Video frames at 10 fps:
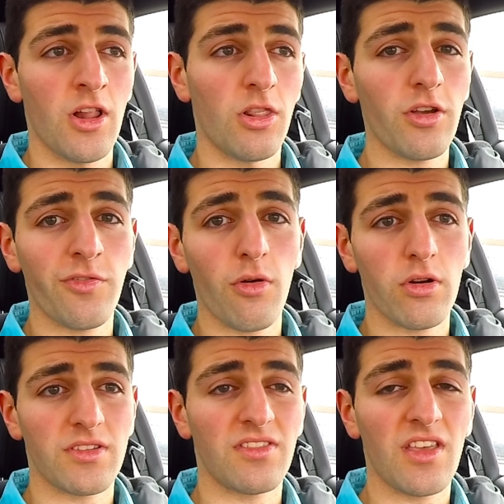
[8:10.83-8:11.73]
Look
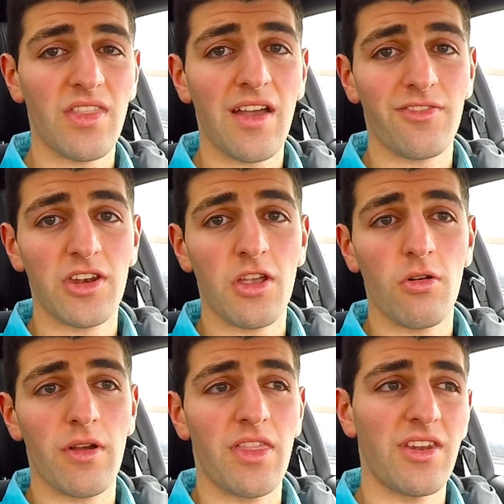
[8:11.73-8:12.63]
forward to seeing that
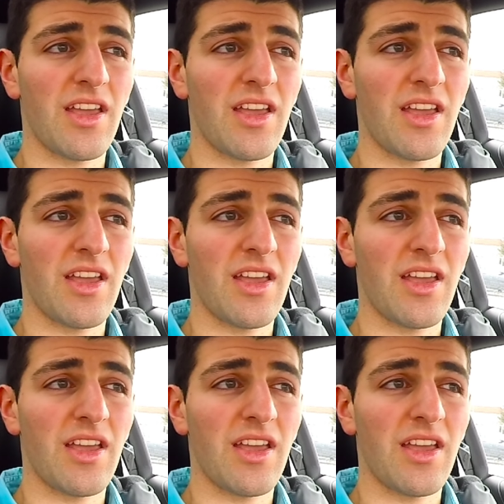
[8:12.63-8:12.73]
video in the